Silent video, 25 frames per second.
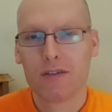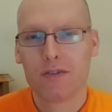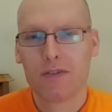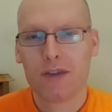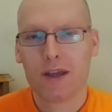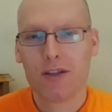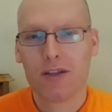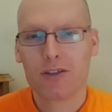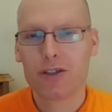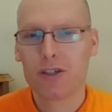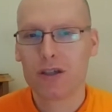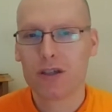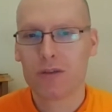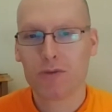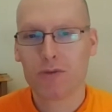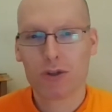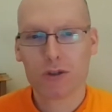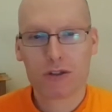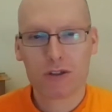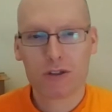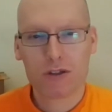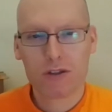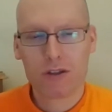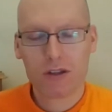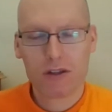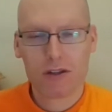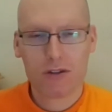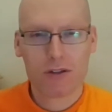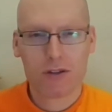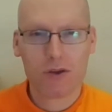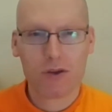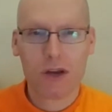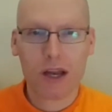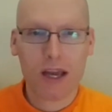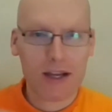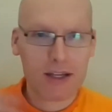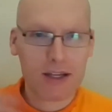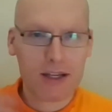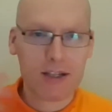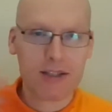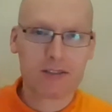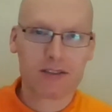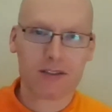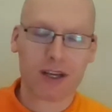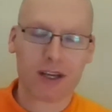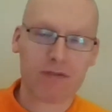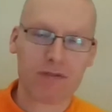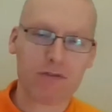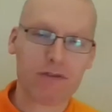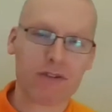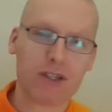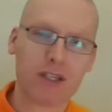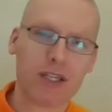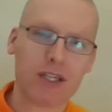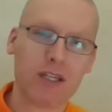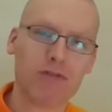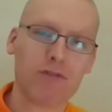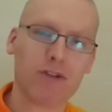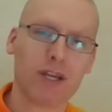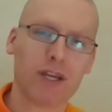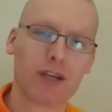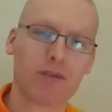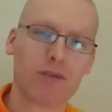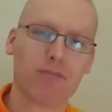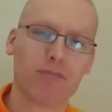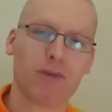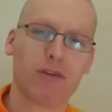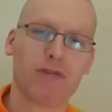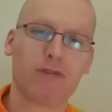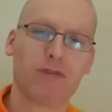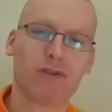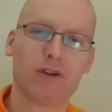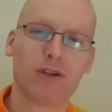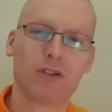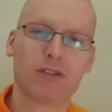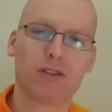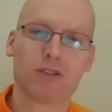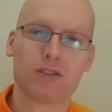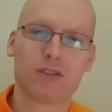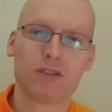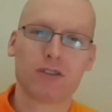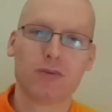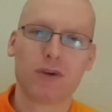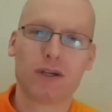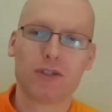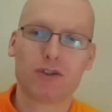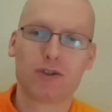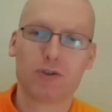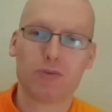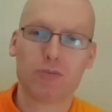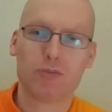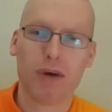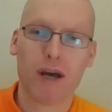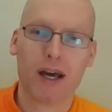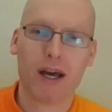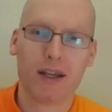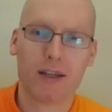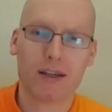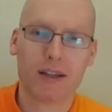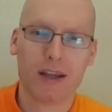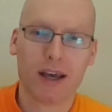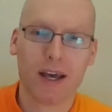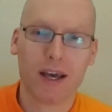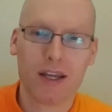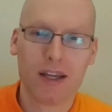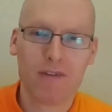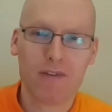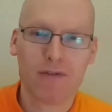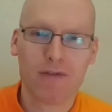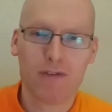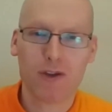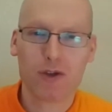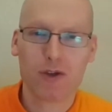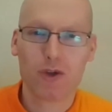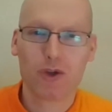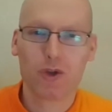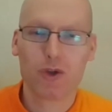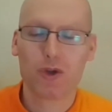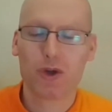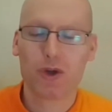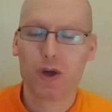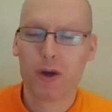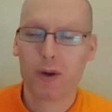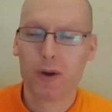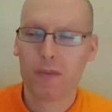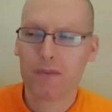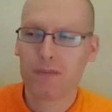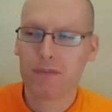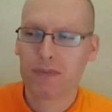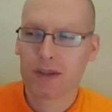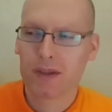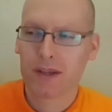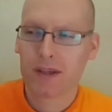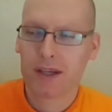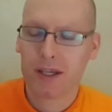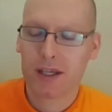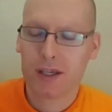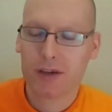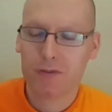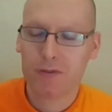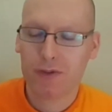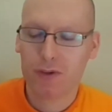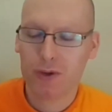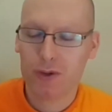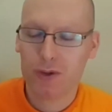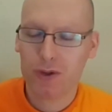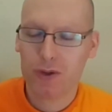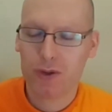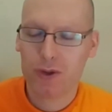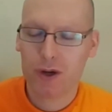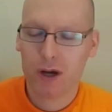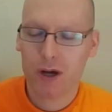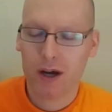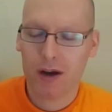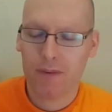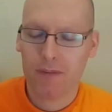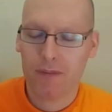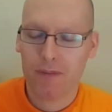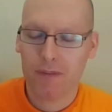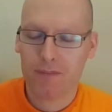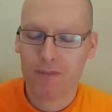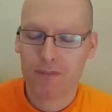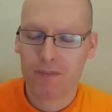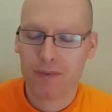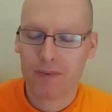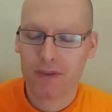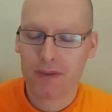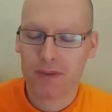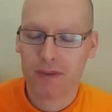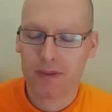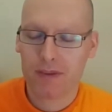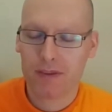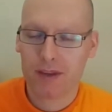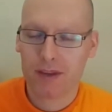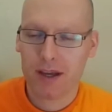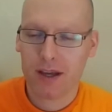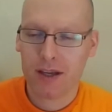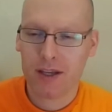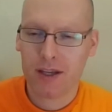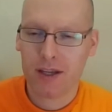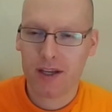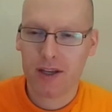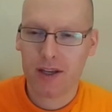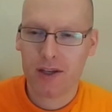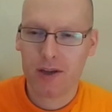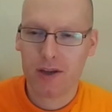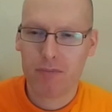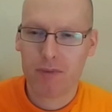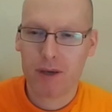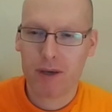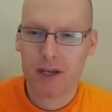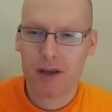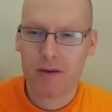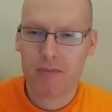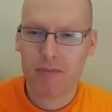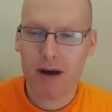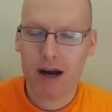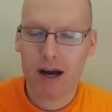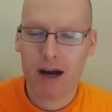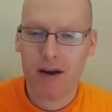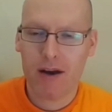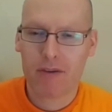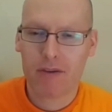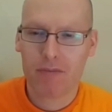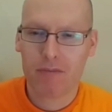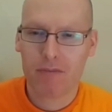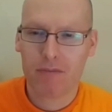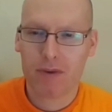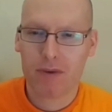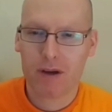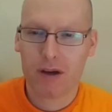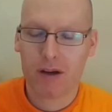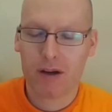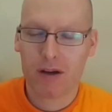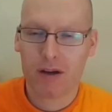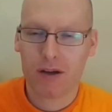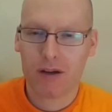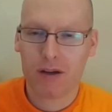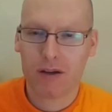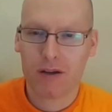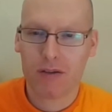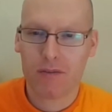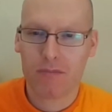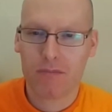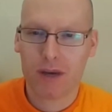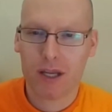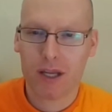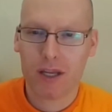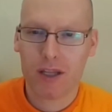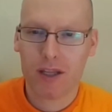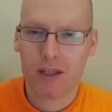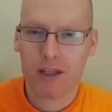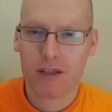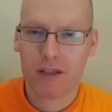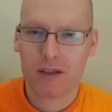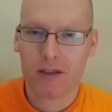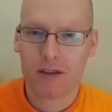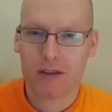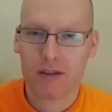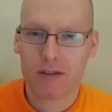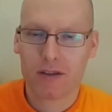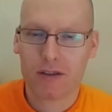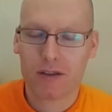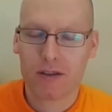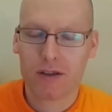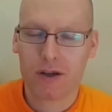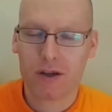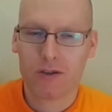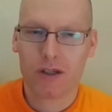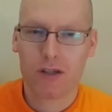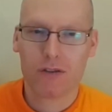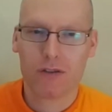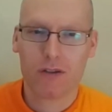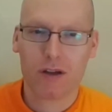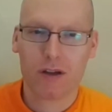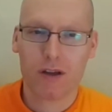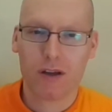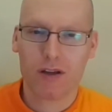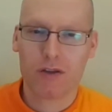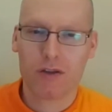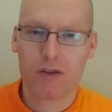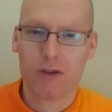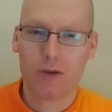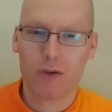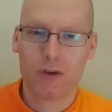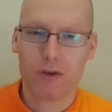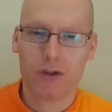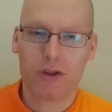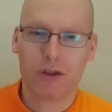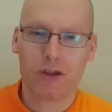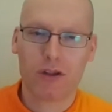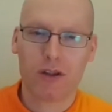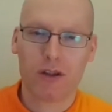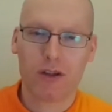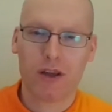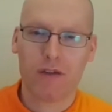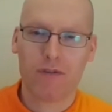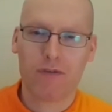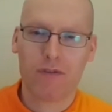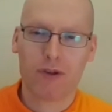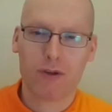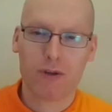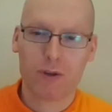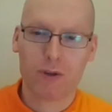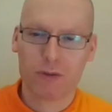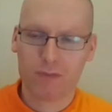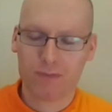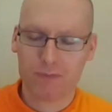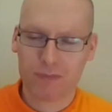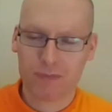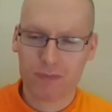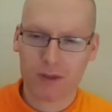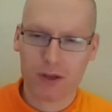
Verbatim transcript: And she would do it like this every evening before she went to bed. And if you if you uh, study a little bit about uh, many, you know, you if you